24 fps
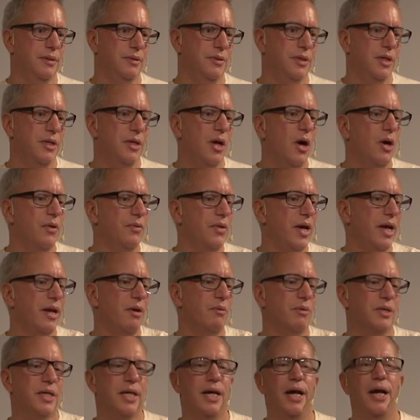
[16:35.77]
They
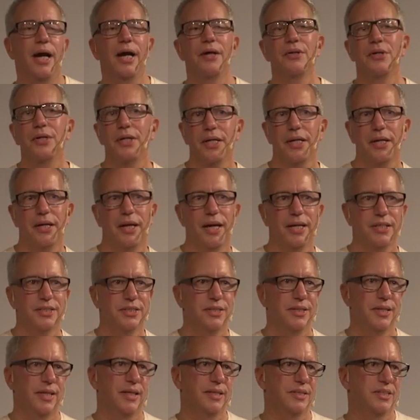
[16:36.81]
don't care that it connects
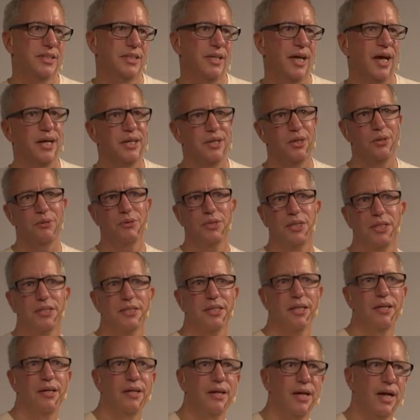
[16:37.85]
to the internet, uses
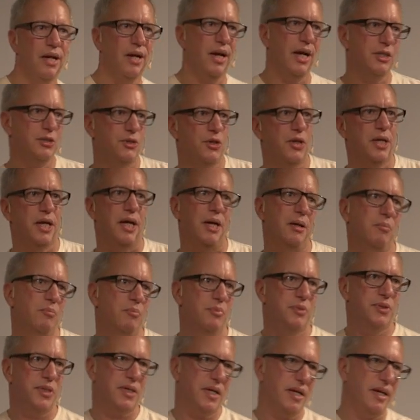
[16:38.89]
electric
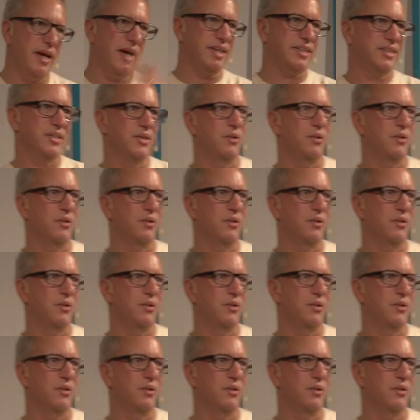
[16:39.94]
imps to connect to